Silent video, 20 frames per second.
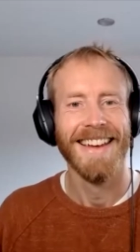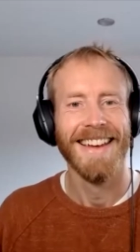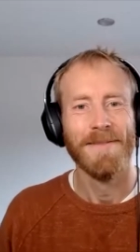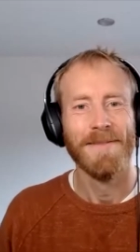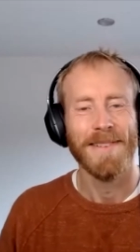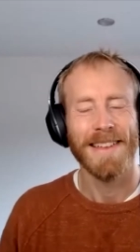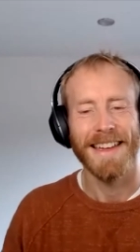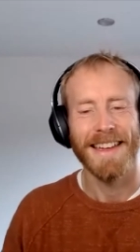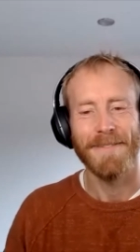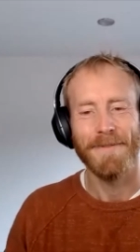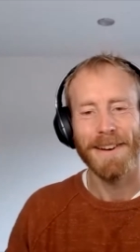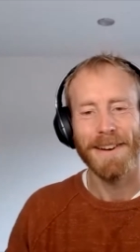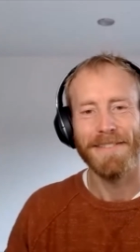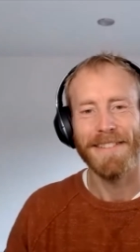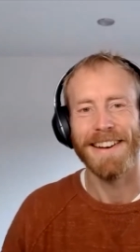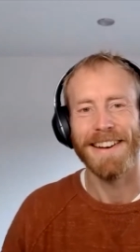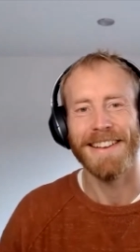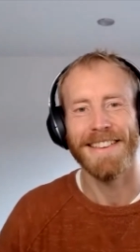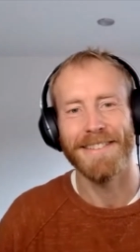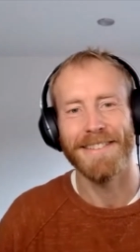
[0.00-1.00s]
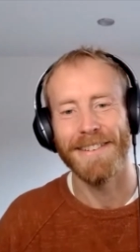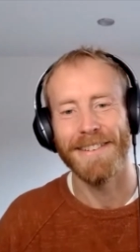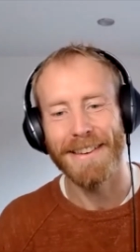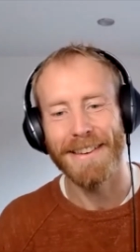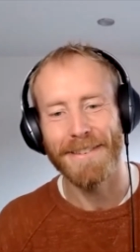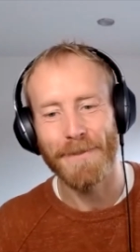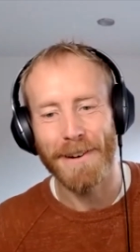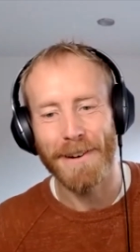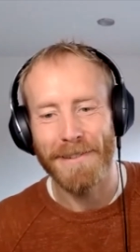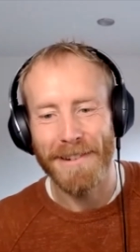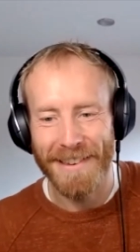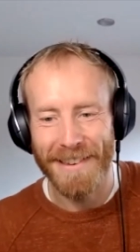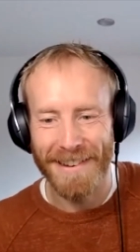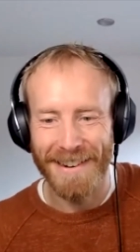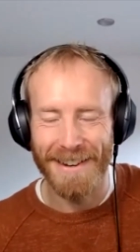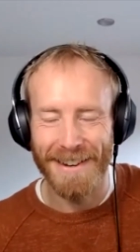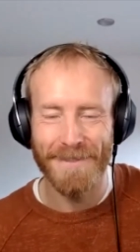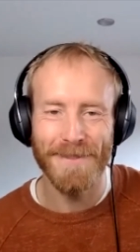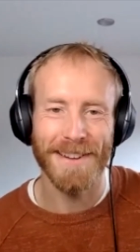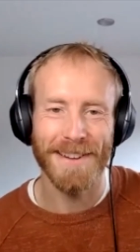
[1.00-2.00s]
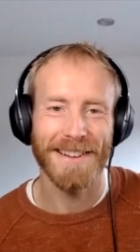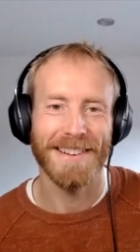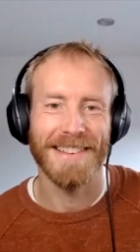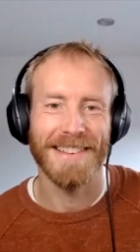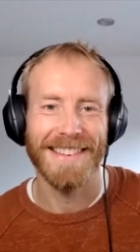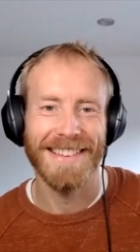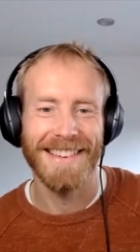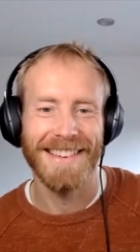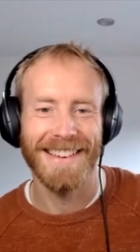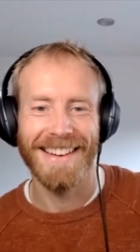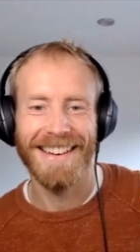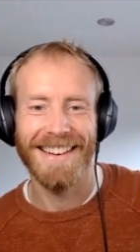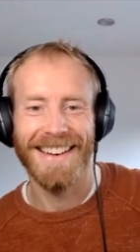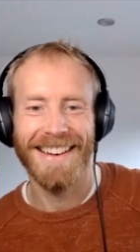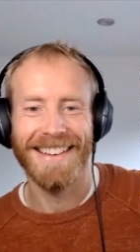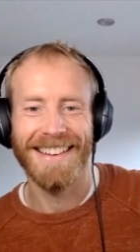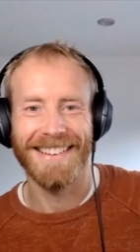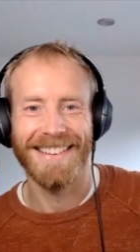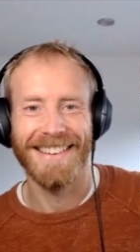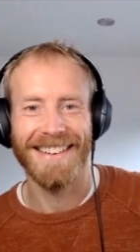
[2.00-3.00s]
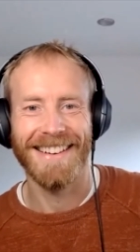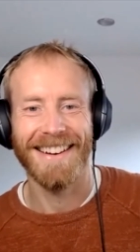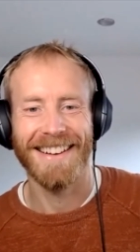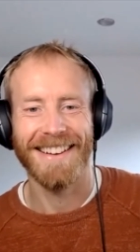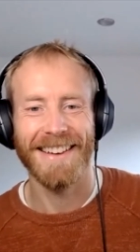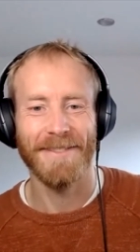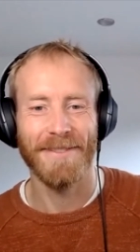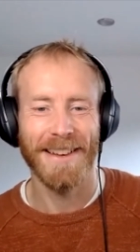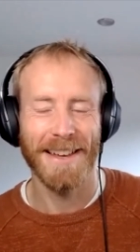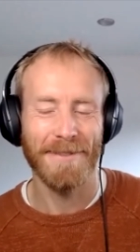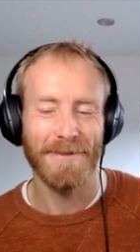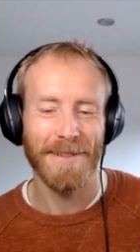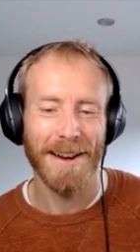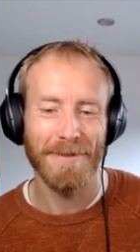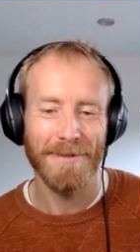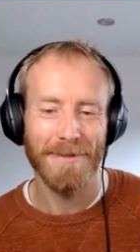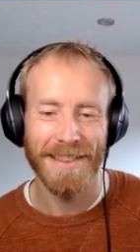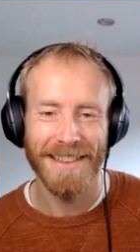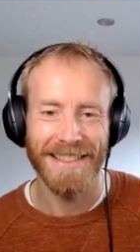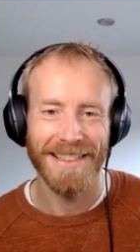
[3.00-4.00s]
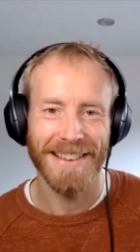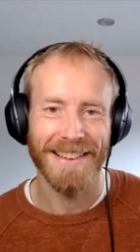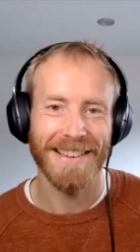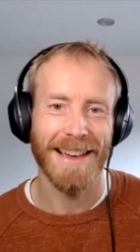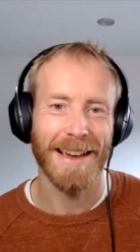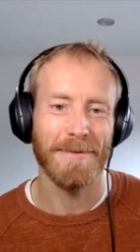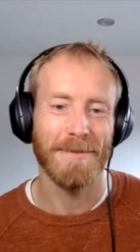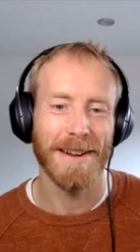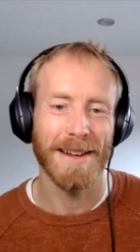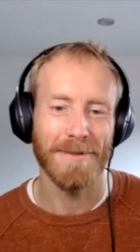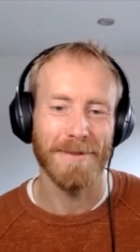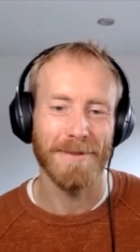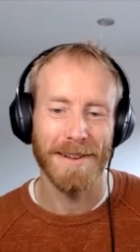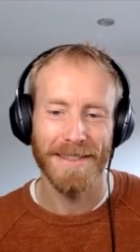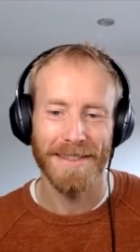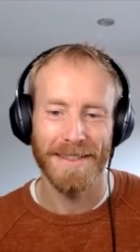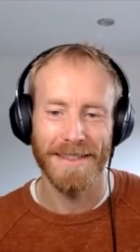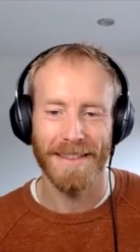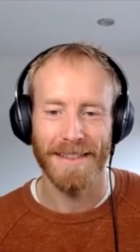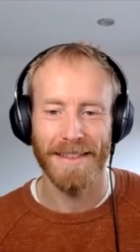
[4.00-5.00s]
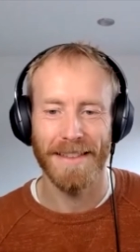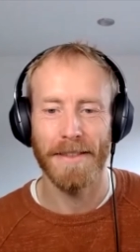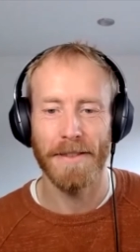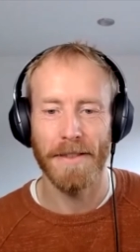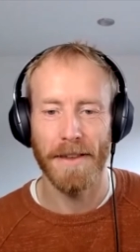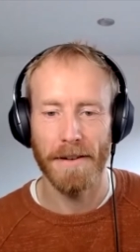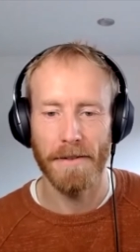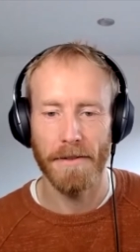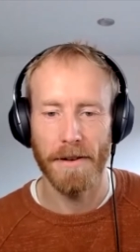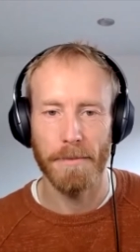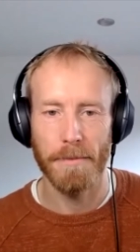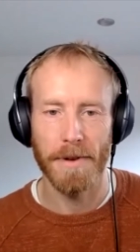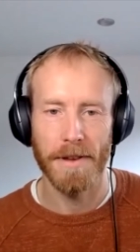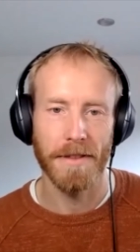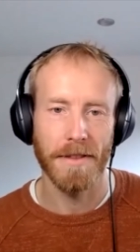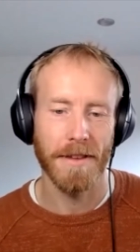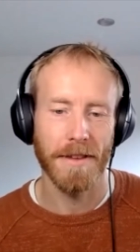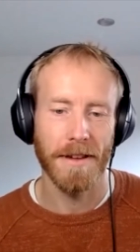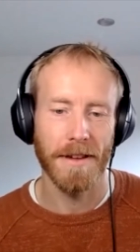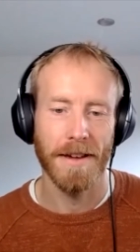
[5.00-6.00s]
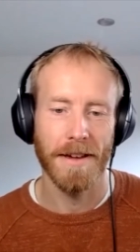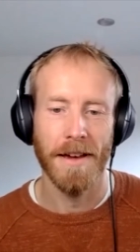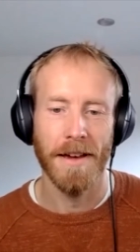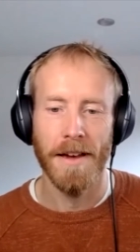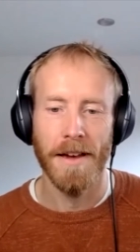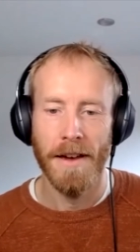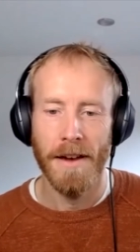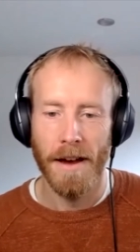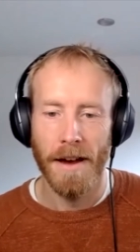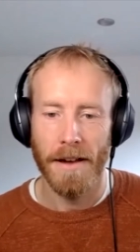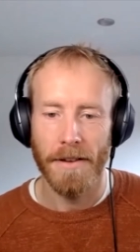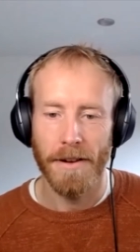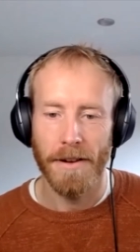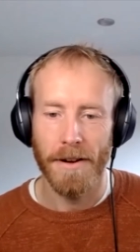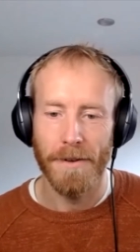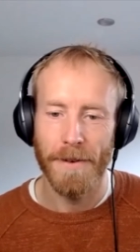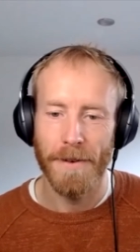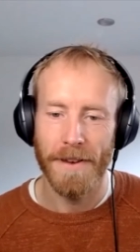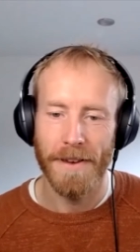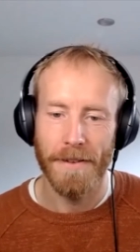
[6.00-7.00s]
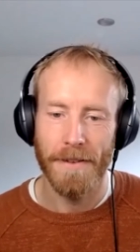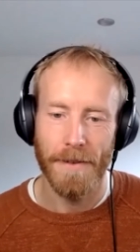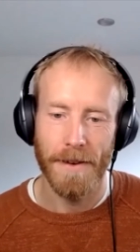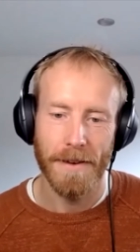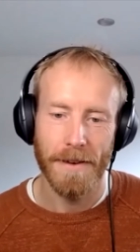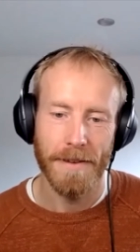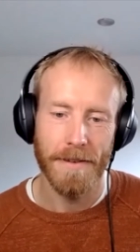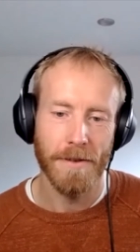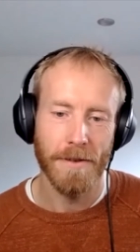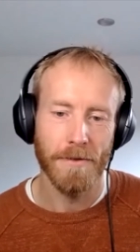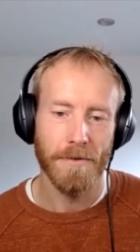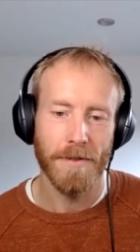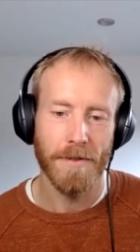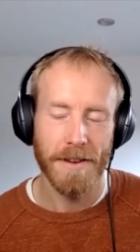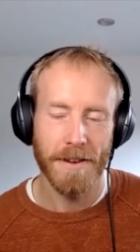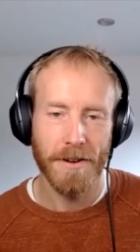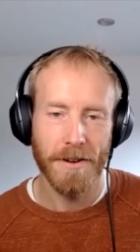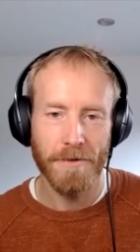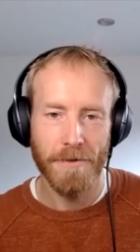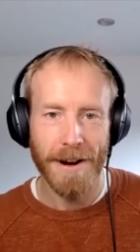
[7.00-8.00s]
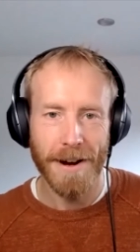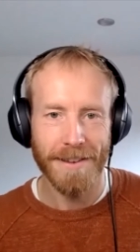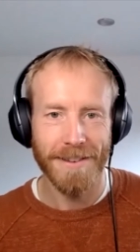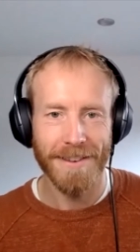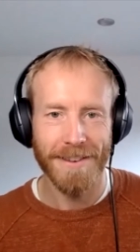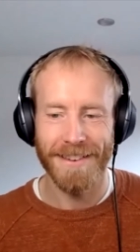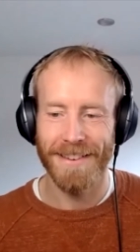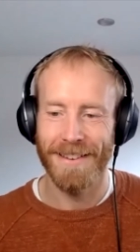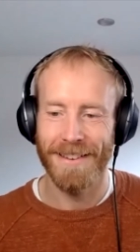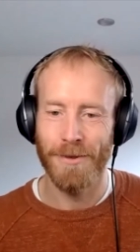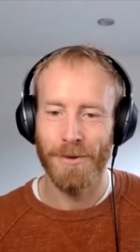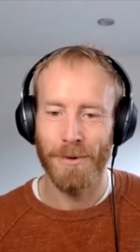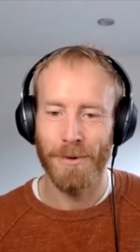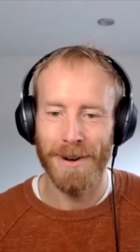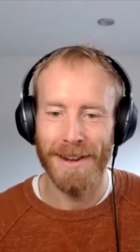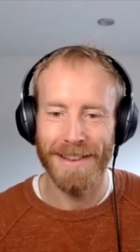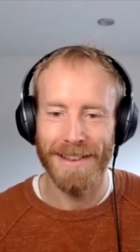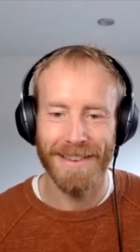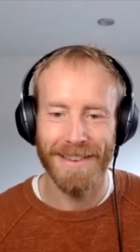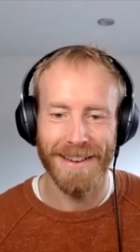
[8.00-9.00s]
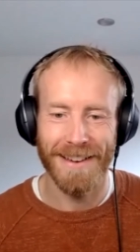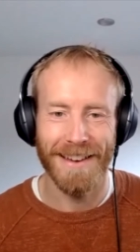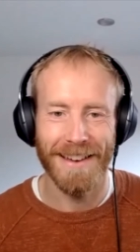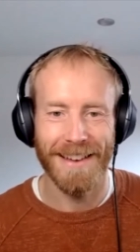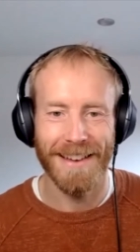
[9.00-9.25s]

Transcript: but that very little is very significant, uh, as, you know, given, given everything that's happening with uh, Ethereum. And uh, I don't know if, it, it's not really correct to call it uh,